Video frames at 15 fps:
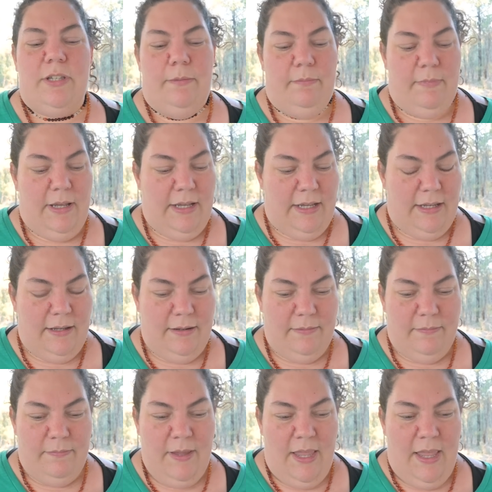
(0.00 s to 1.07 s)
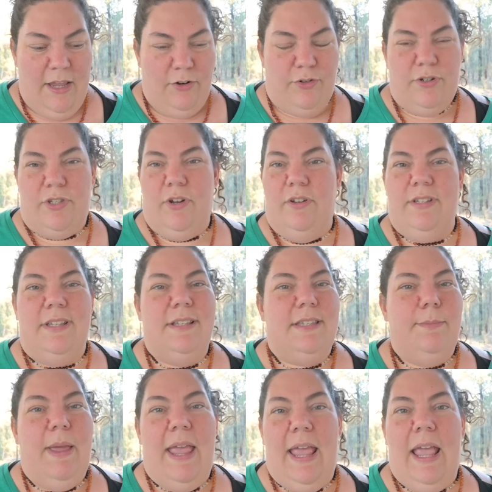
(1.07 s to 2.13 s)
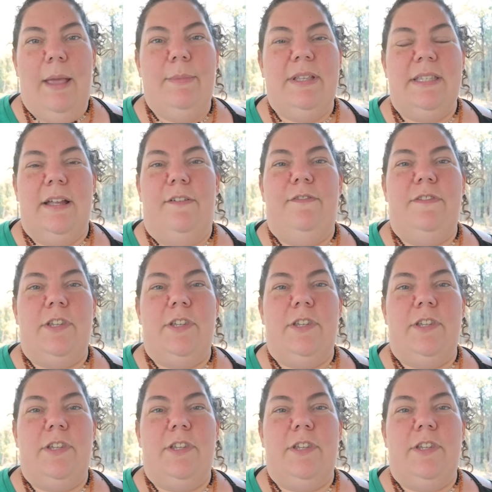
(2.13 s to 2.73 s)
some croissants and some ham and stuff,